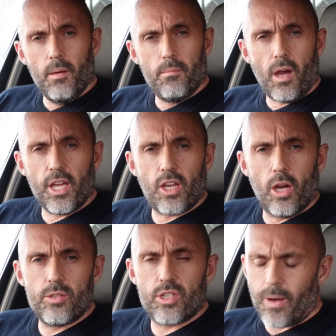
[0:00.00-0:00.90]
My
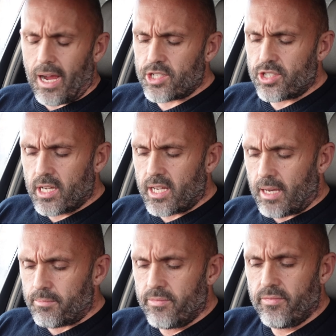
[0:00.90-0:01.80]
go-to action
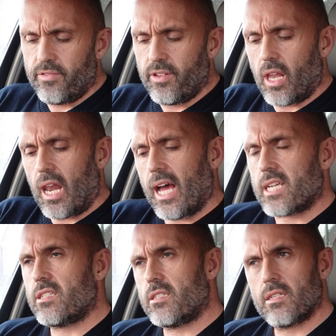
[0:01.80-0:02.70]
cam for the
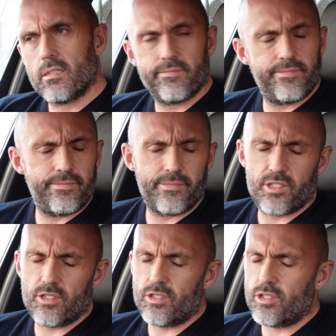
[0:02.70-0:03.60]
last
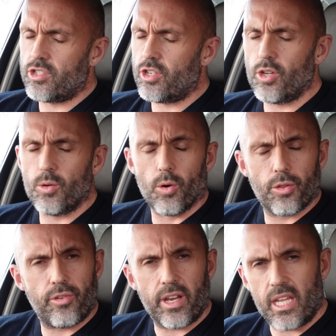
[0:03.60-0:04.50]
2 or
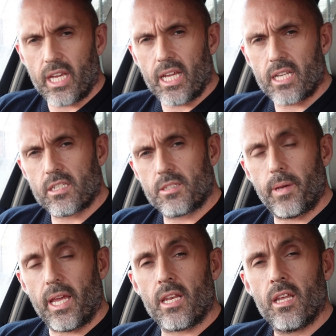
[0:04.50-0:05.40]
3 years has
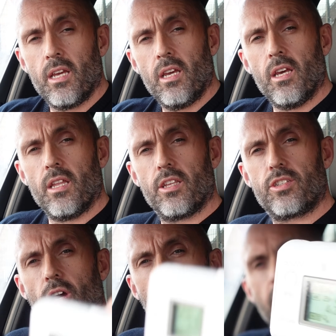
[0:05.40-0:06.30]
been the
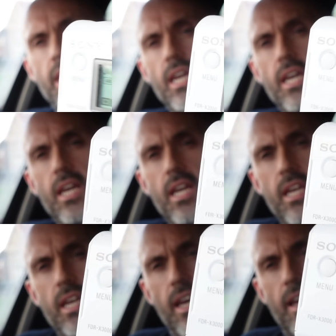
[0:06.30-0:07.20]
Sony
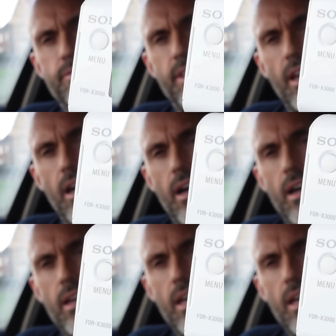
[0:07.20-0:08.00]
FDR